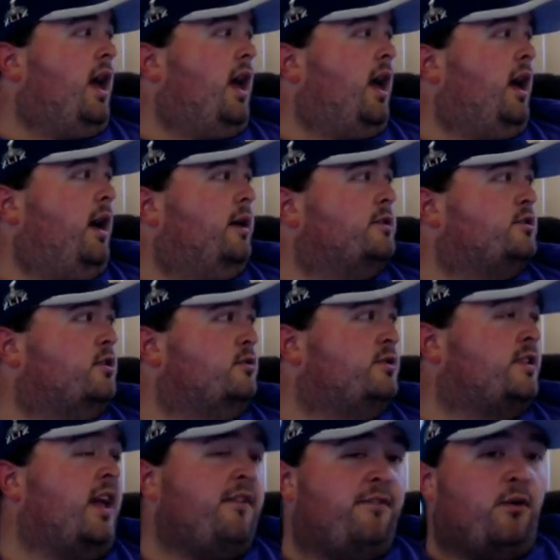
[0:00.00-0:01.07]
And so
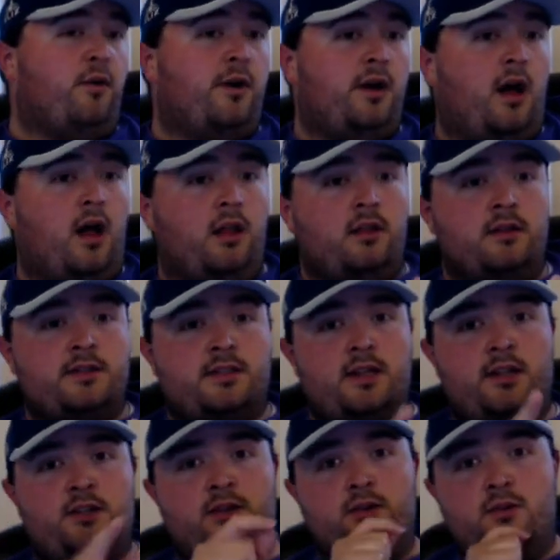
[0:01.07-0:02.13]
stay
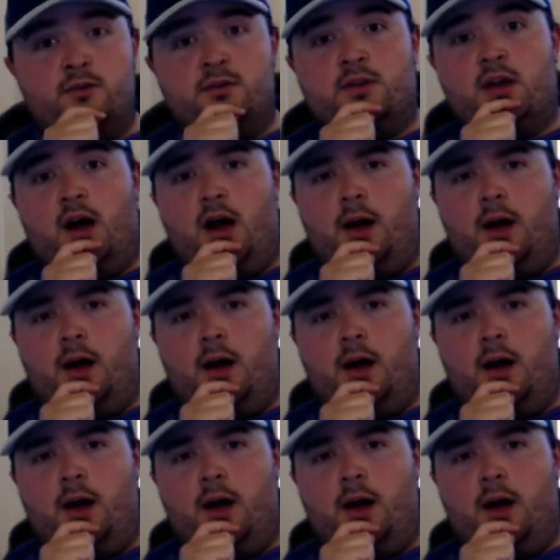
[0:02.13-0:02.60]
tuned.